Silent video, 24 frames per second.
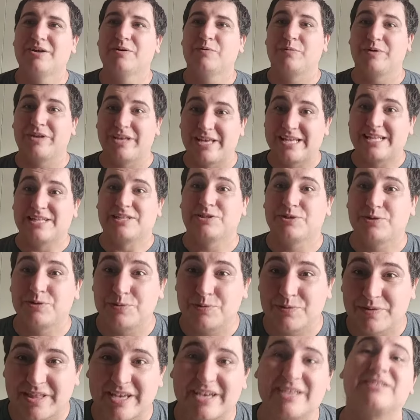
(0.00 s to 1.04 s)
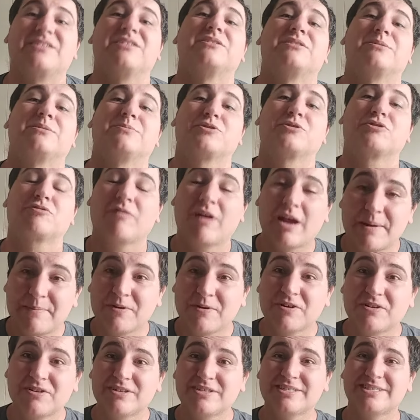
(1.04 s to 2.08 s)
We hit 2,000
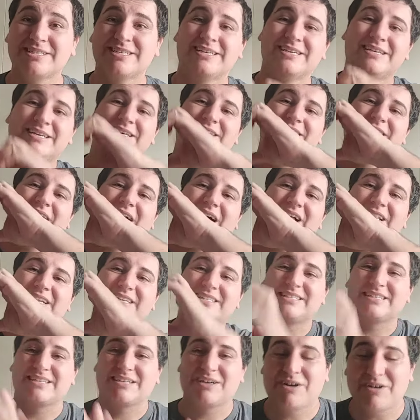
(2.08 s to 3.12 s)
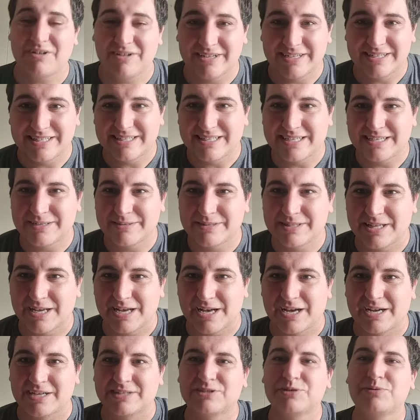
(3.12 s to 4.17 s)
subscribers. I like to call it
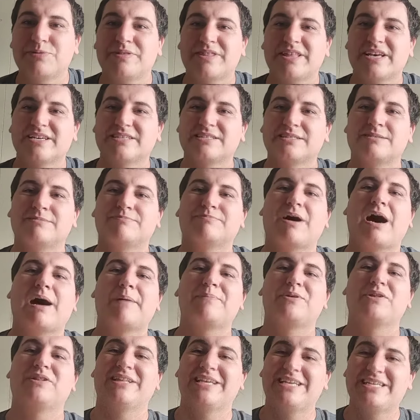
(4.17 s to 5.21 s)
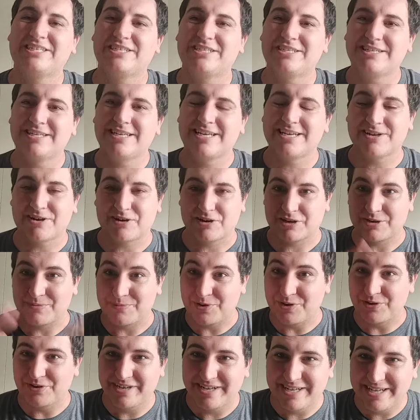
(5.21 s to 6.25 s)
the 2,000 population in our
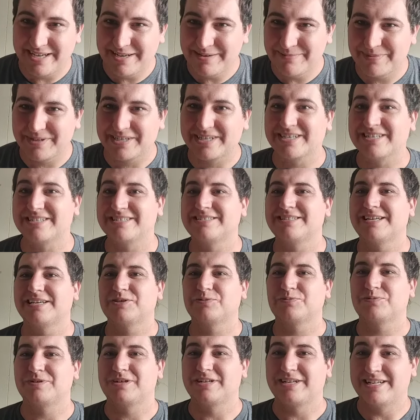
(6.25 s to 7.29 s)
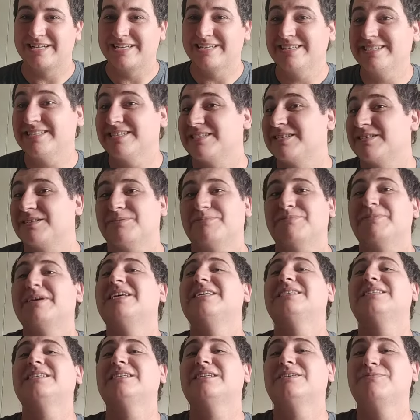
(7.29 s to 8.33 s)
community because that's what it is. It's an
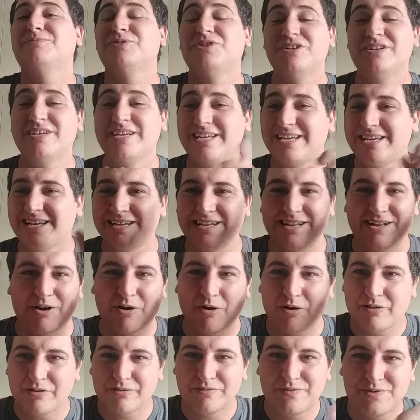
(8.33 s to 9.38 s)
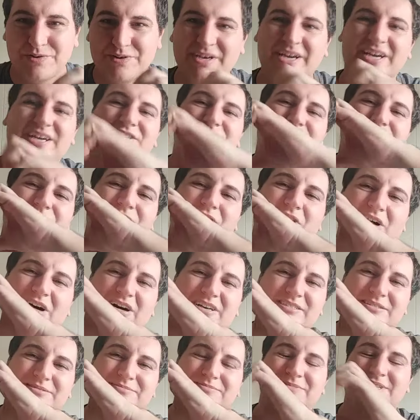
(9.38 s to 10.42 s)
amazing community, and all of you guys are
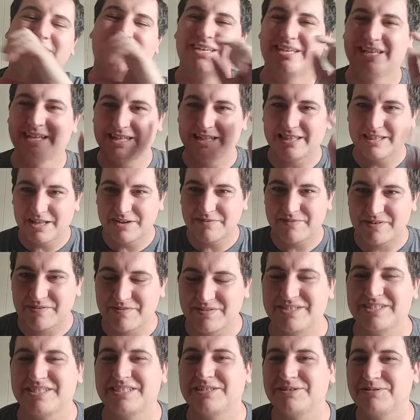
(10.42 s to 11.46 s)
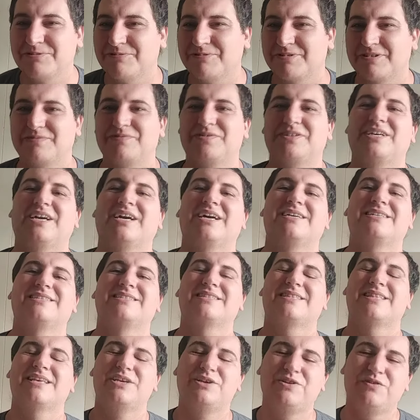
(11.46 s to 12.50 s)
awesome. Love every single one of you
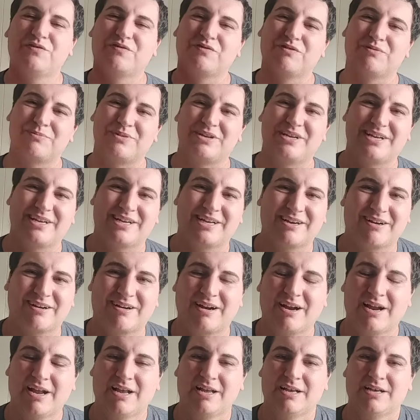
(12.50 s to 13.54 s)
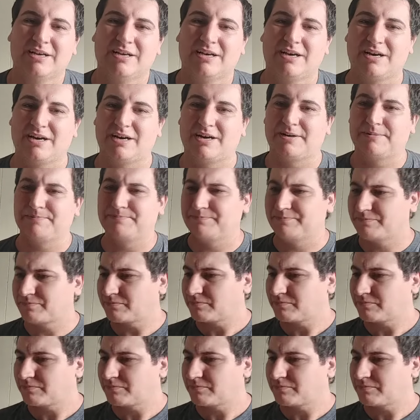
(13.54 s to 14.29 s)
guys. Thank you for being here. Um,